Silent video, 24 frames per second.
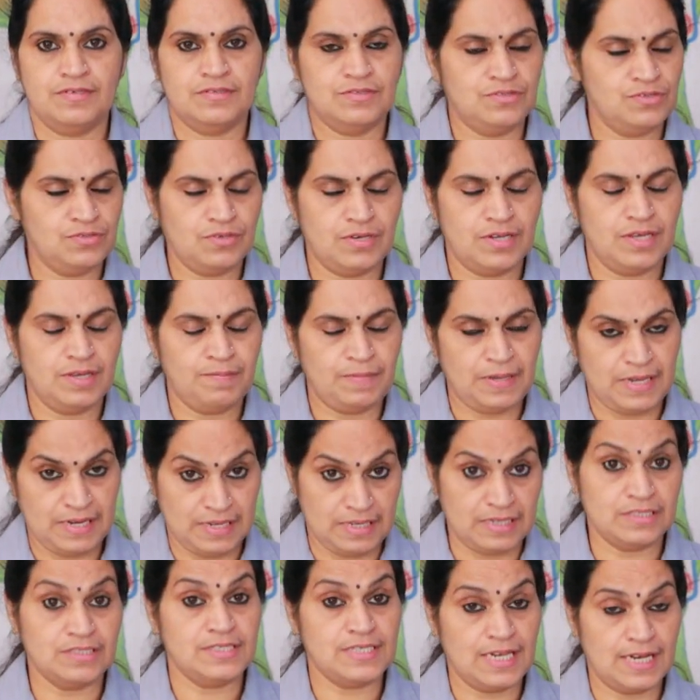
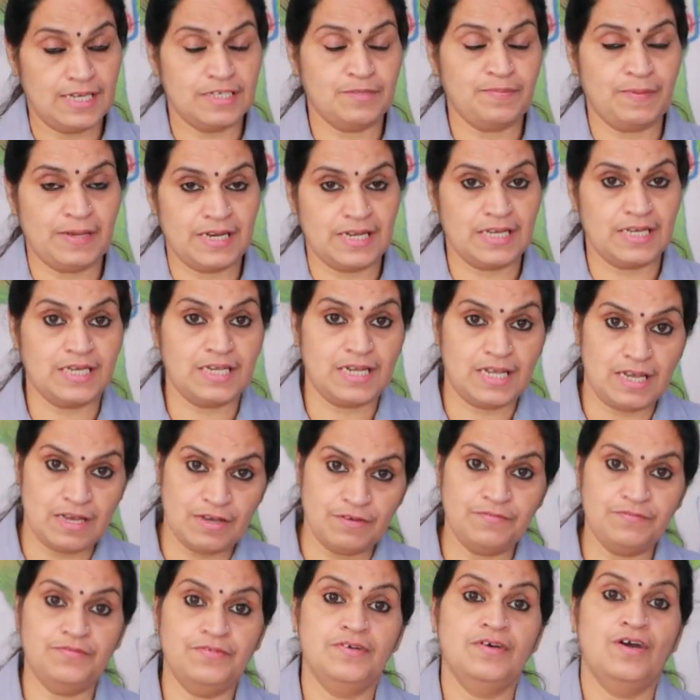select
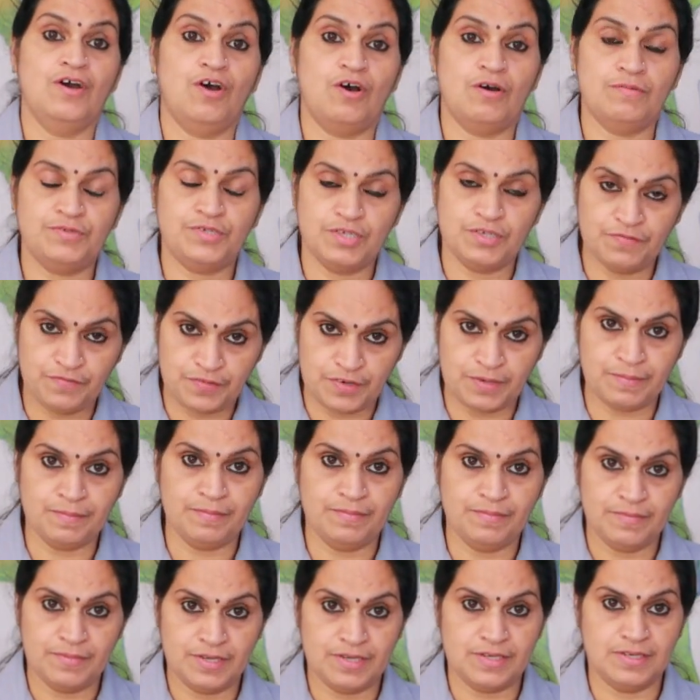paragraph option
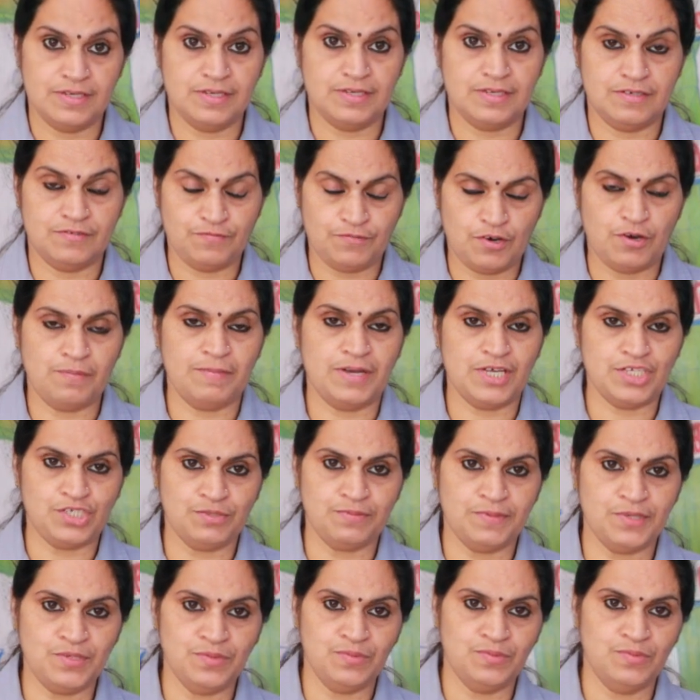from format
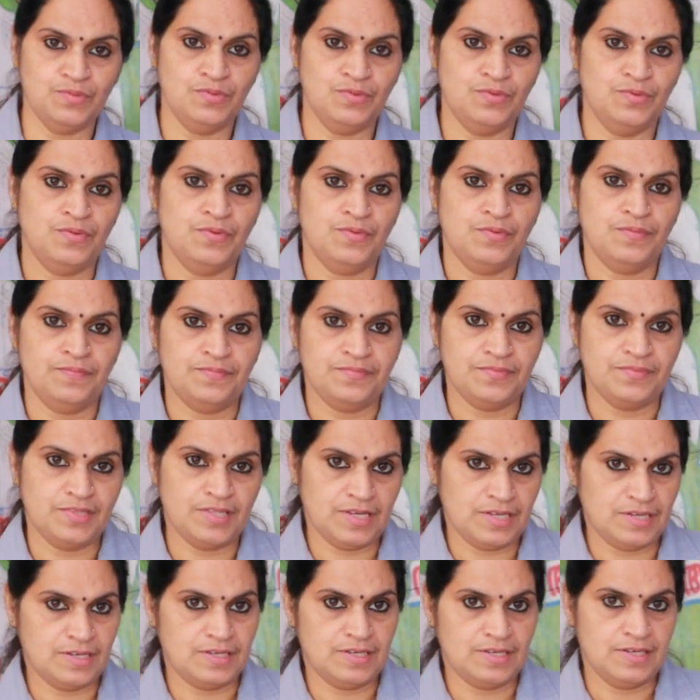menu,
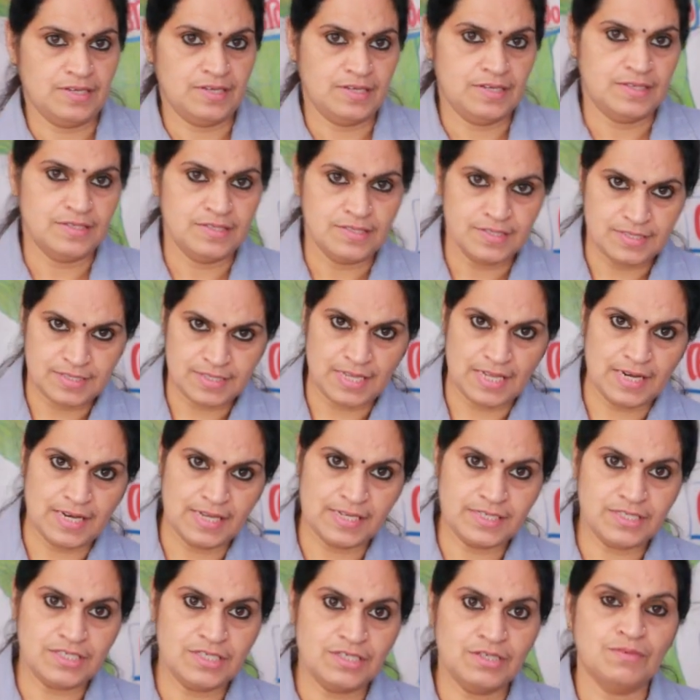then
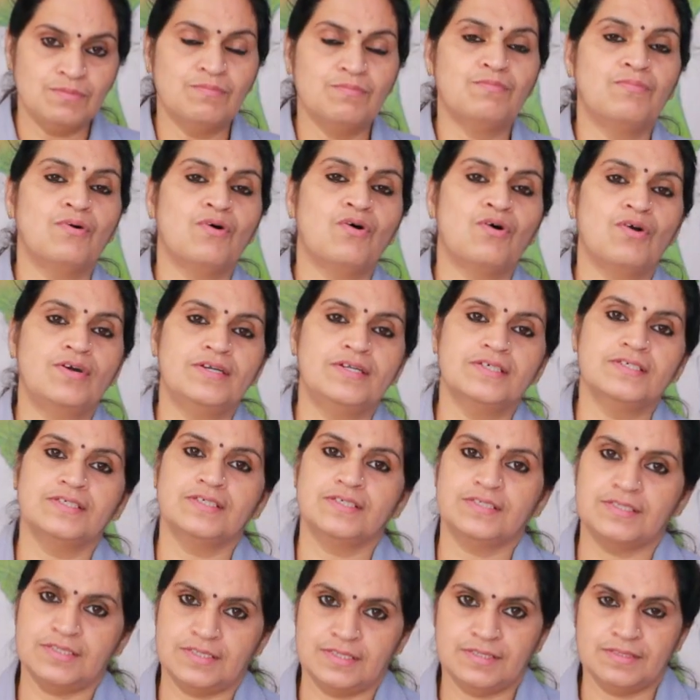select
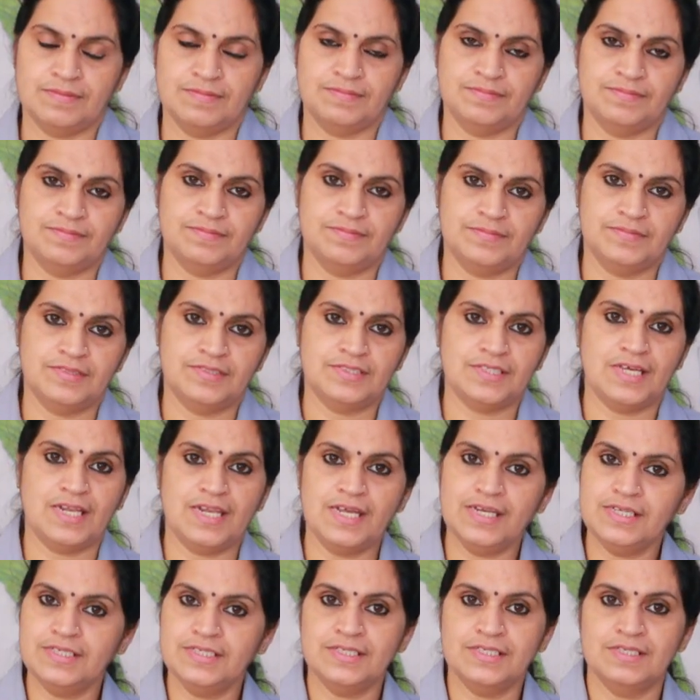borders.
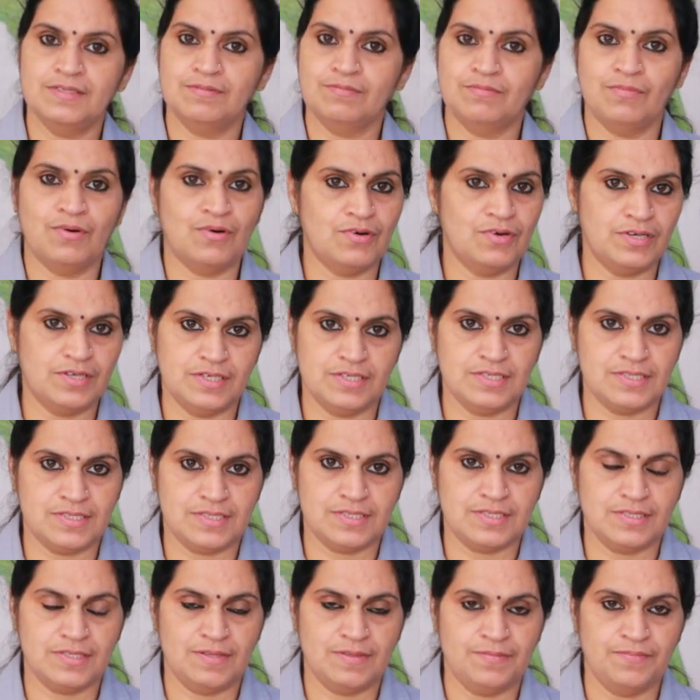Select borders.
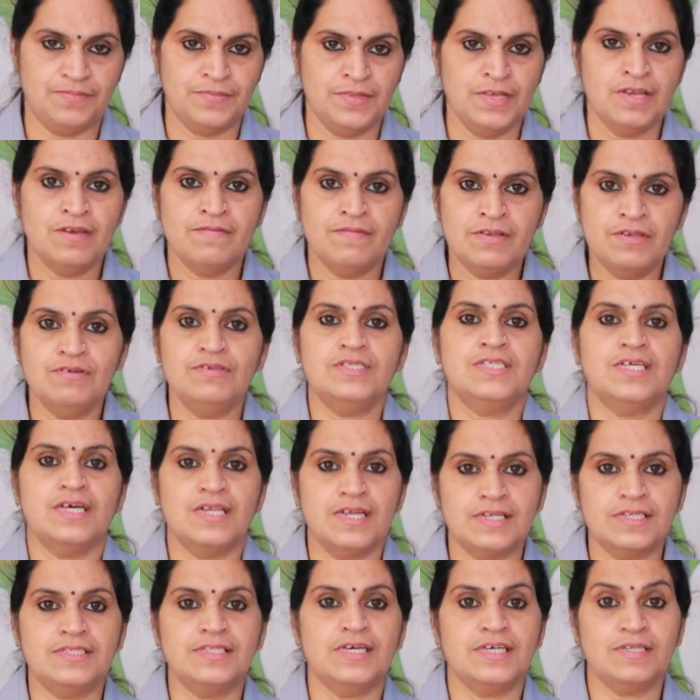When you
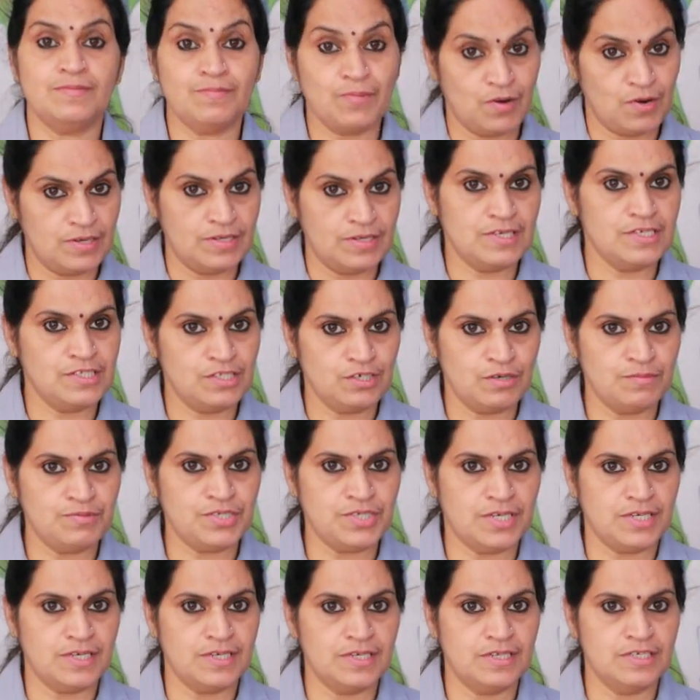select that borders
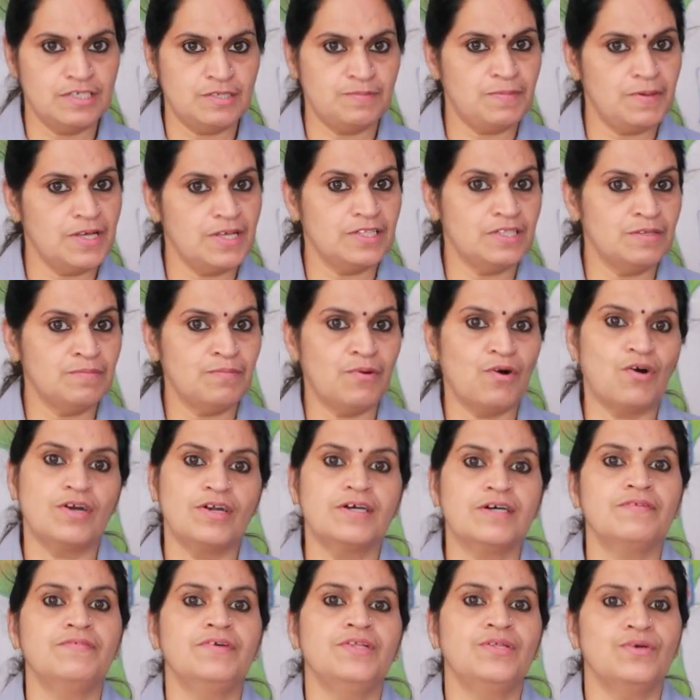option, display the
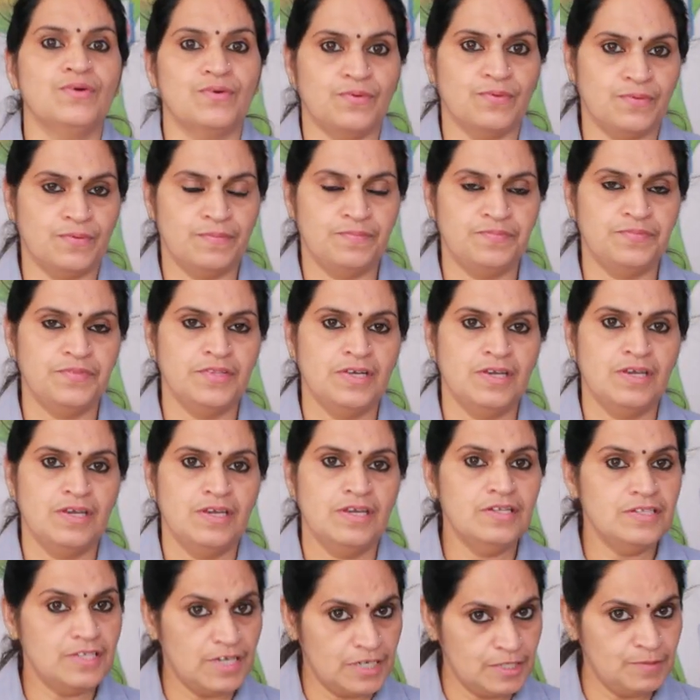border window.
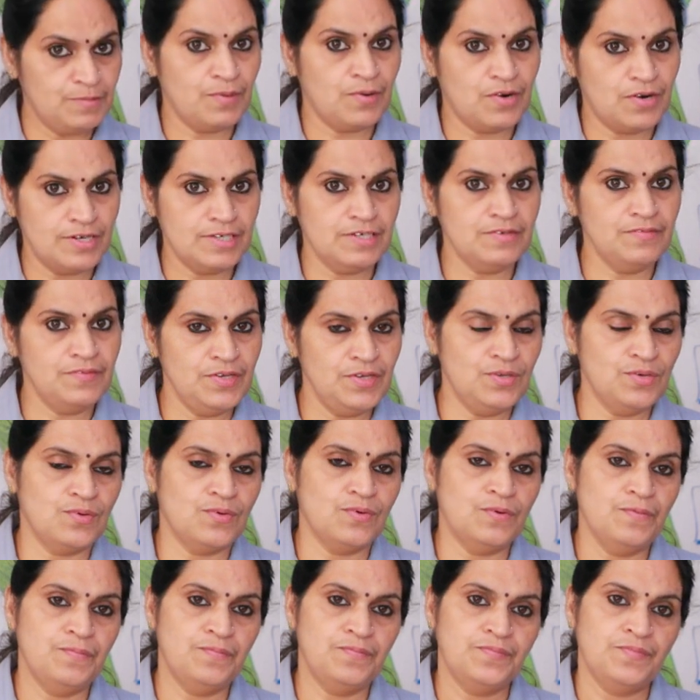In that border window,